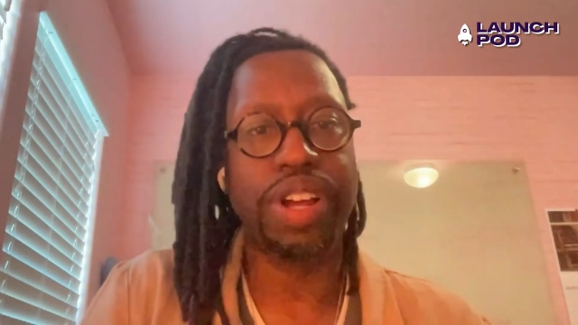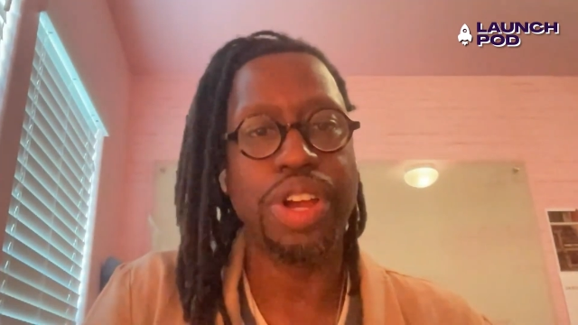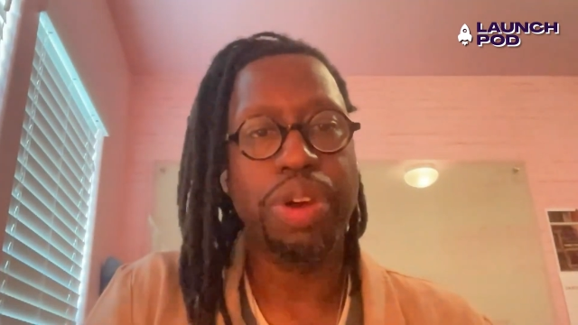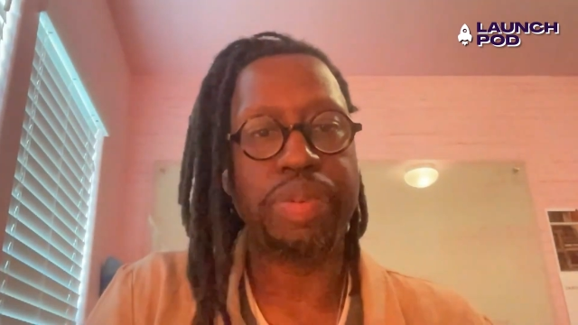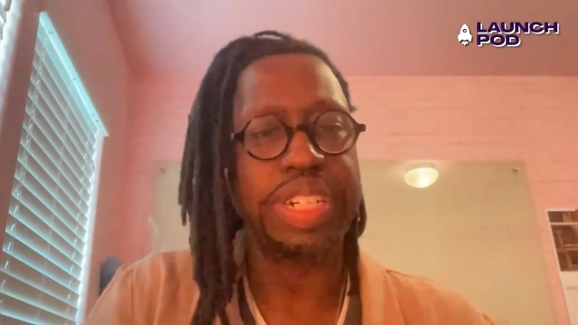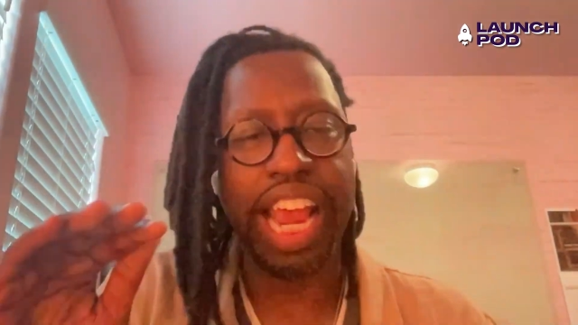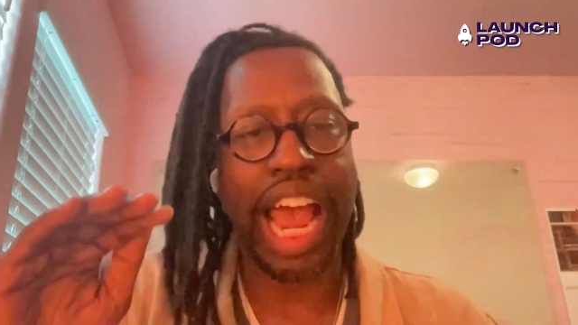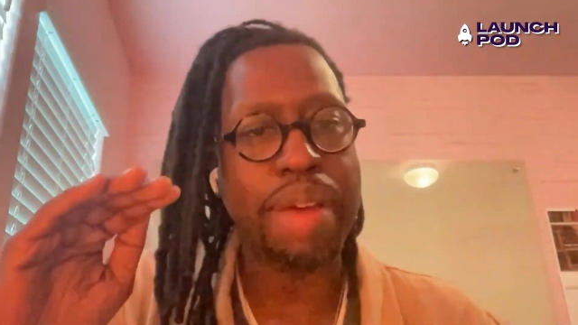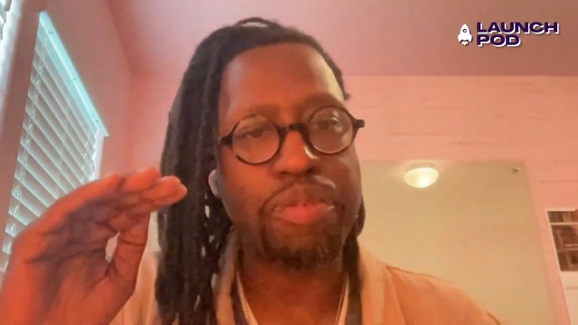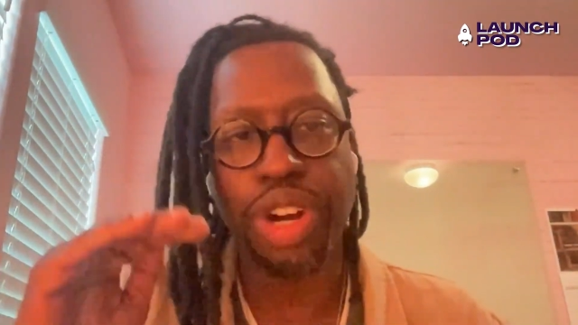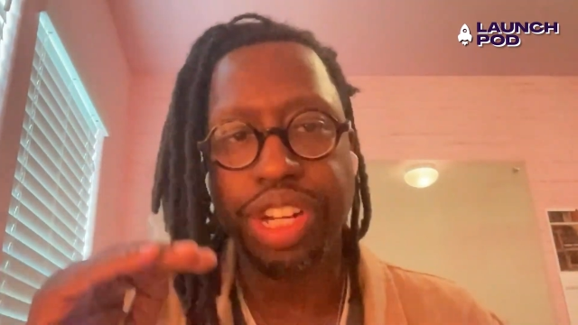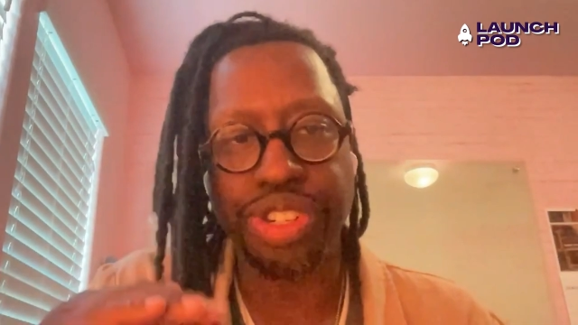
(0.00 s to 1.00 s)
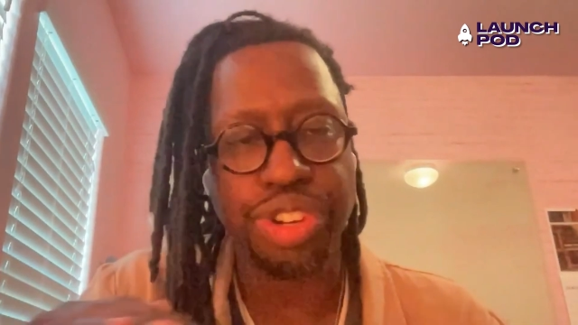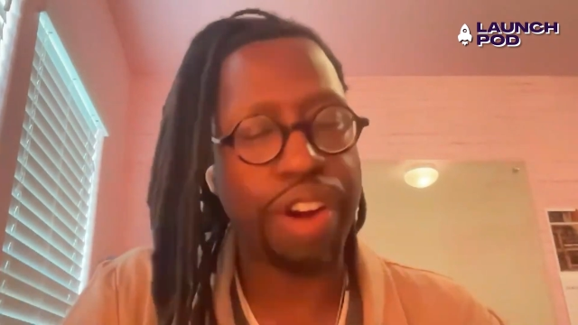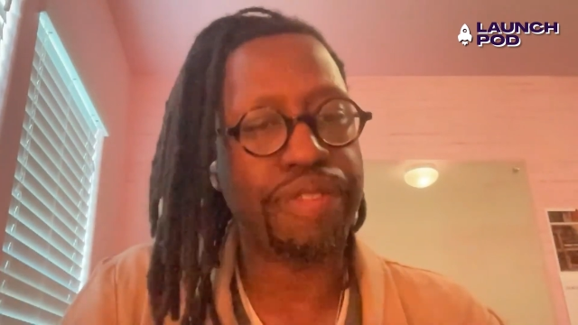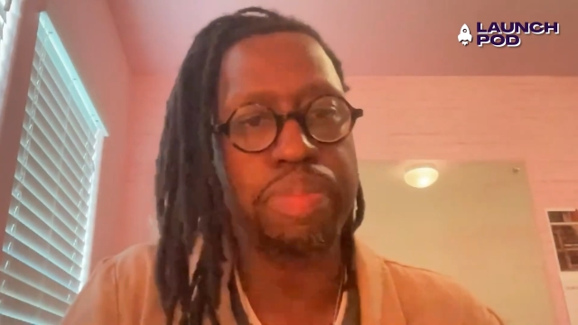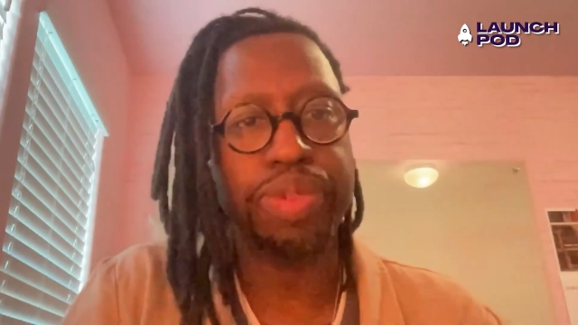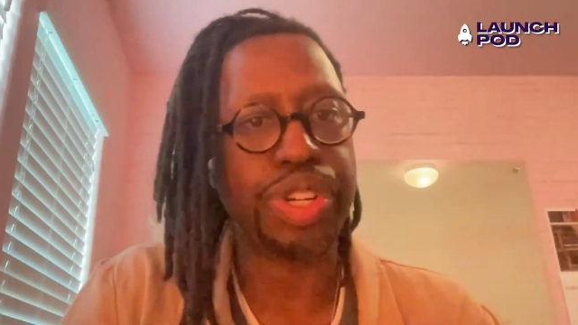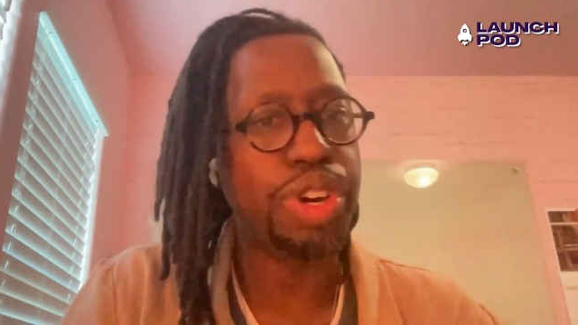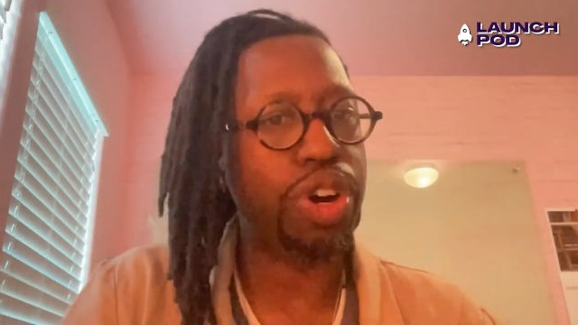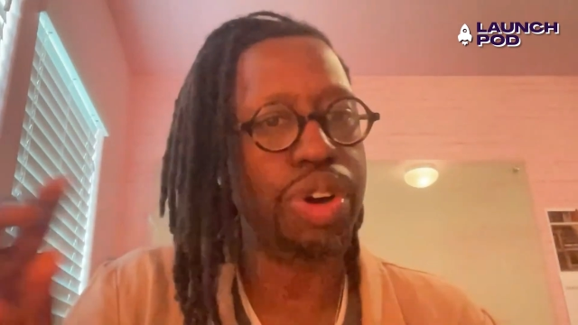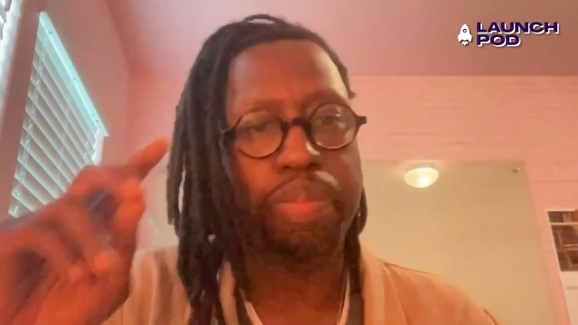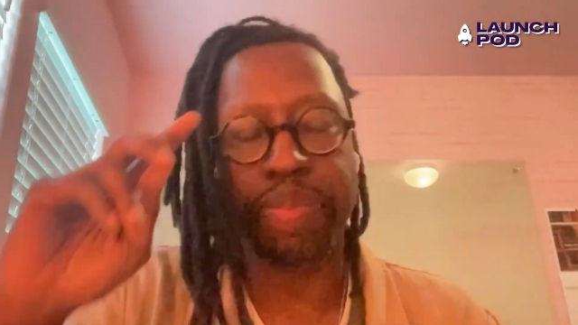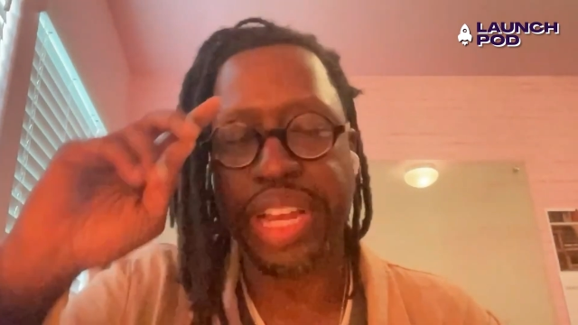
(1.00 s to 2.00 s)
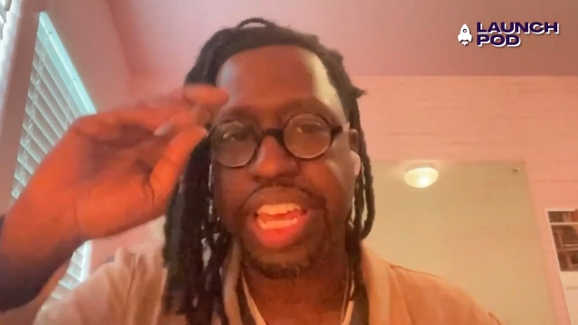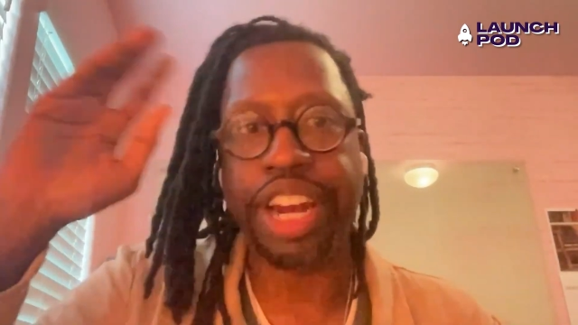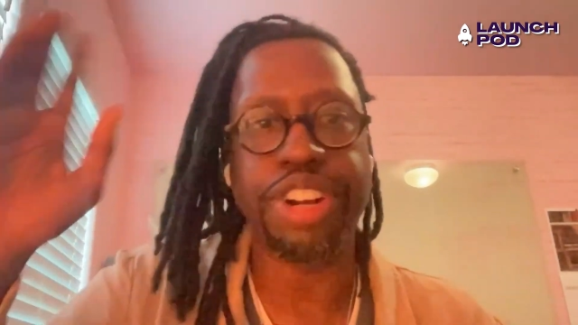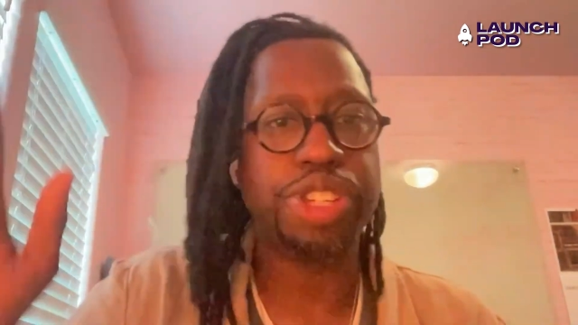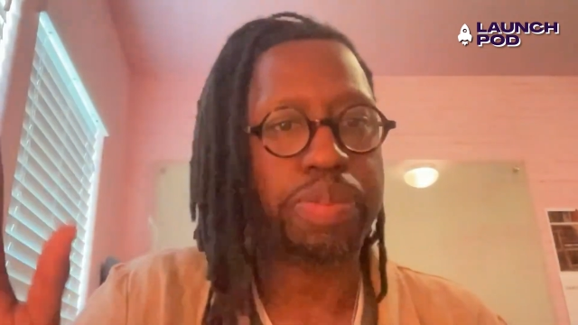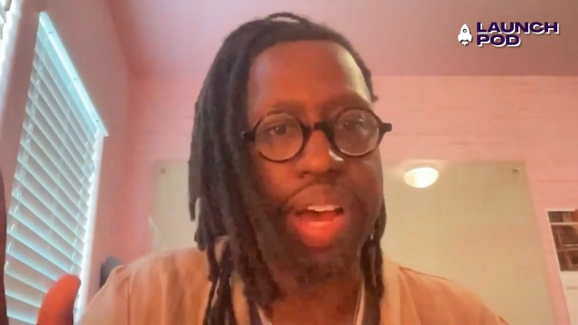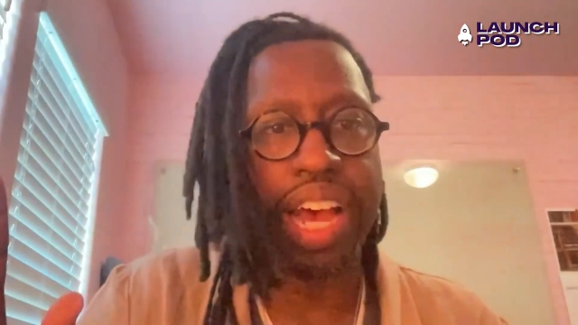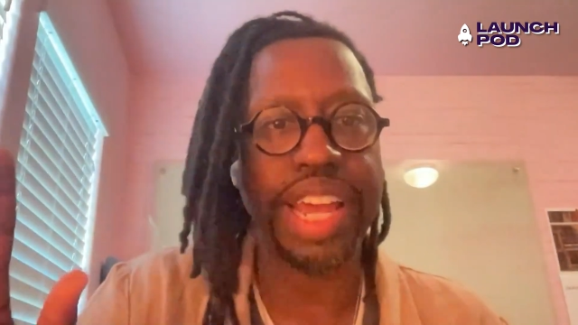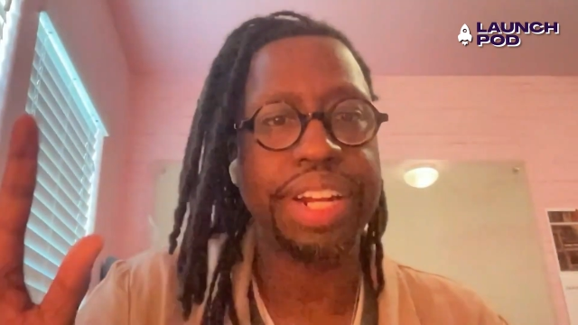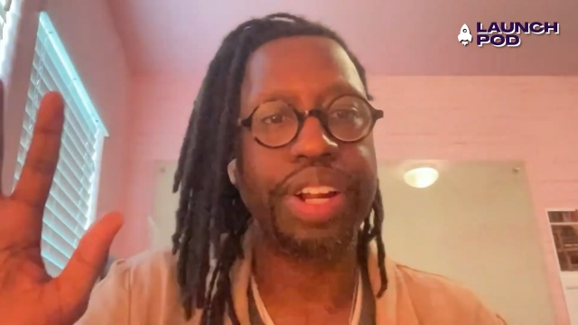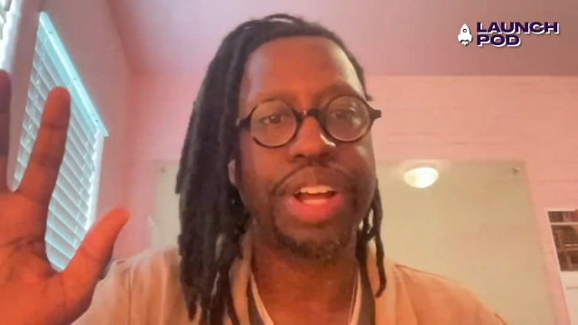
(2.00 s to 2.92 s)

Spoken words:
Which is, I'm going to start from zero, beginner's mind,